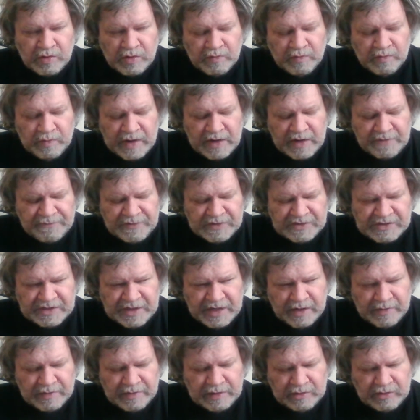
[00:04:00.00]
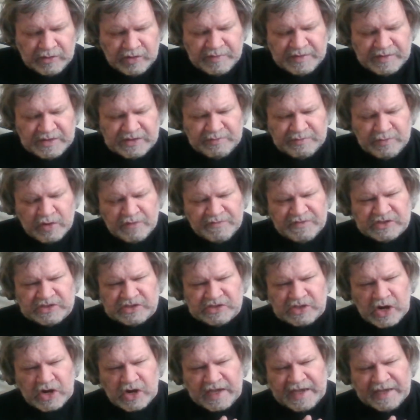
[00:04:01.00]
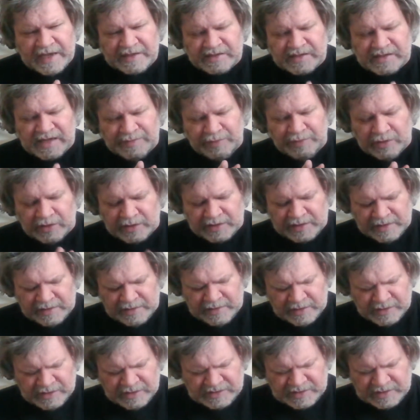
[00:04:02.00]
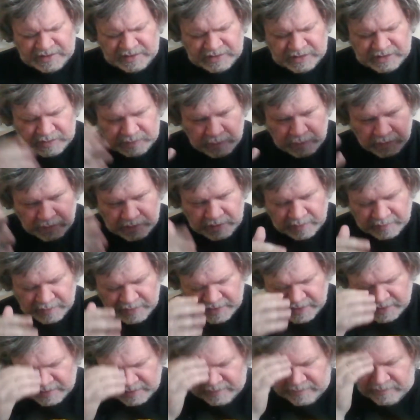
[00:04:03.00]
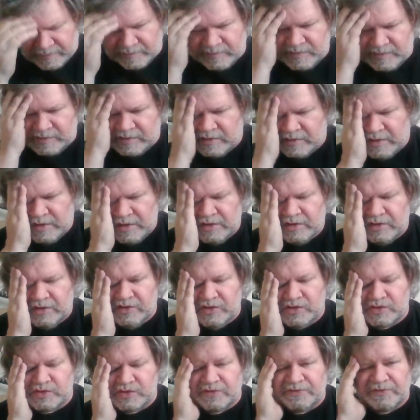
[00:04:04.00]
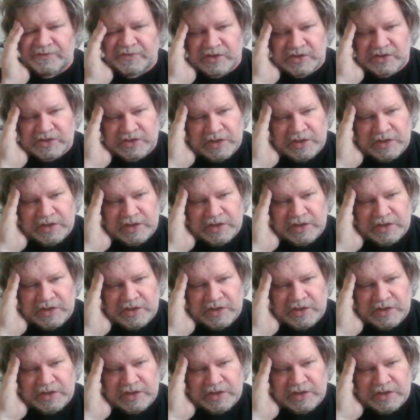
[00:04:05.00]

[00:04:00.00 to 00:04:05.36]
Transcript: wear for tear, and a little bit is more of a Stargate type look in there instead of the smoke coming down and newsreel footage.